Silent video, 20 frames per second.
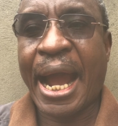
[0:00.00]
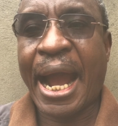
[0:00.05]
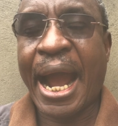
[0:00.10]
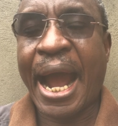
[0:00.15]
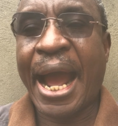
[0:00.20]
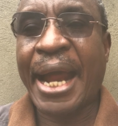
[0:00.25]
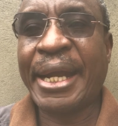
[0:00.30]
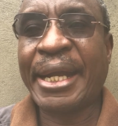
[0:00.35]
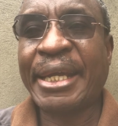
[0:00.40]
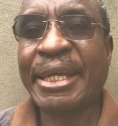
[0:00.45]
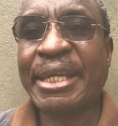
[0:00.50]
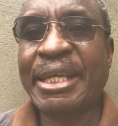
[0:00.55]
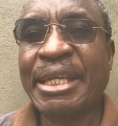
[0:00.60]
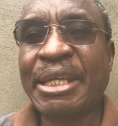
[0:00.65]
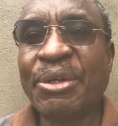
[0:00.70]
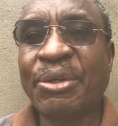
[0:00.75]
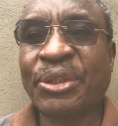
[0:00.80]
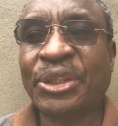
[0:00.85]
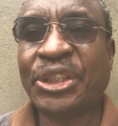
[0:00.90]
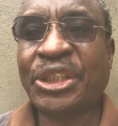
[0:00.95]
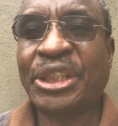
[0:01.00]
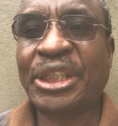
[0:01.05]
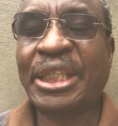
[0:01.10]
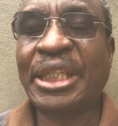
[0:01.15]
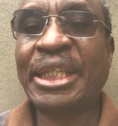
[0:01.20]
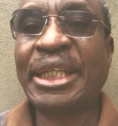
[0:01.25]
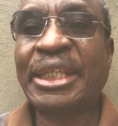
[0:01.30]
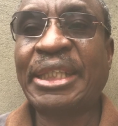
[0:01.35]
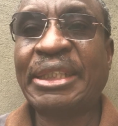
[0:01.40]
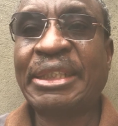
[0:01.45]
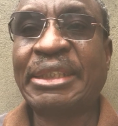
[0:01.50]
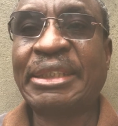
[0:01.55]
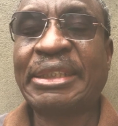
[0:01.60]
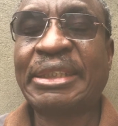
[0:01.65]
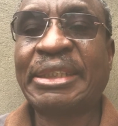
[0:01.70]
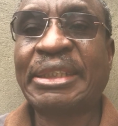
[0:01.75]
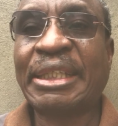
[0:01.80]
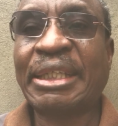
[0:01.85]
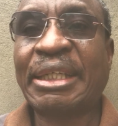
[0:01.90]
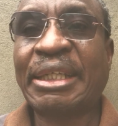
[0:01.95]
And he or she
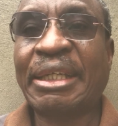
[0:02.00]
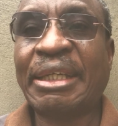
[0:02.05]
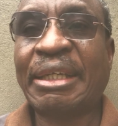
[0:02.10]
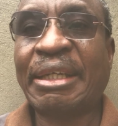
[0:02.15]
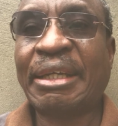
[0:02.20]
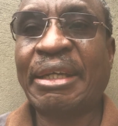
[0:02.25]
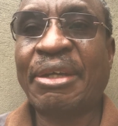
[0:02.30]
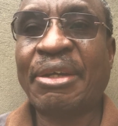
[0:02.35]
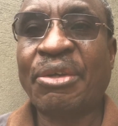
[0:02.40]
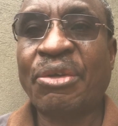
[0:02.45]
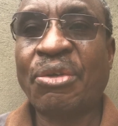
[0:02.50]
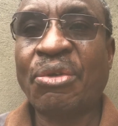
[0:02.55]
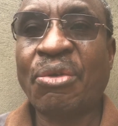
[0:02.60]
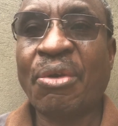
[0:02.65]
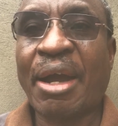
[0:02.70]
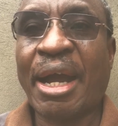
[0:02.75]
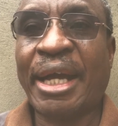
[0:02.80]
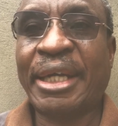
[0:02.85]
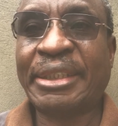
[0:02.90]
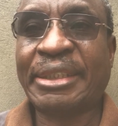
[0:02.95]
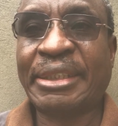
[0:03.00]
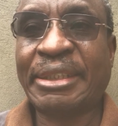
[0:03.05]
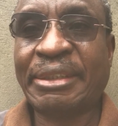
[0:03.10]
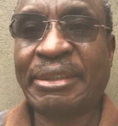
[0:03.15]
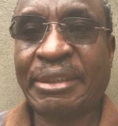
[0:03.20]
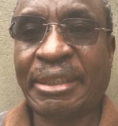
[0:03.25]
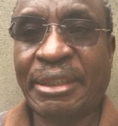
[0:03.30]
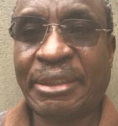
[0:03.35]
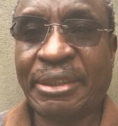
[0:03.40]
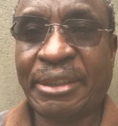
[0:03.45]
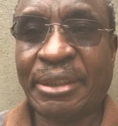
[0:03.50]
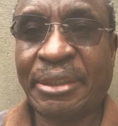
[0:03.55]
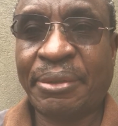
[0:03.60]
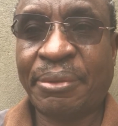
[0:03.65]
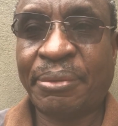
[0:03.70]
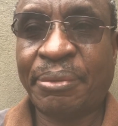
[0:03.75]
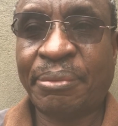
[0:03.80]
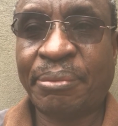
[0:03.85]
needs your assistance.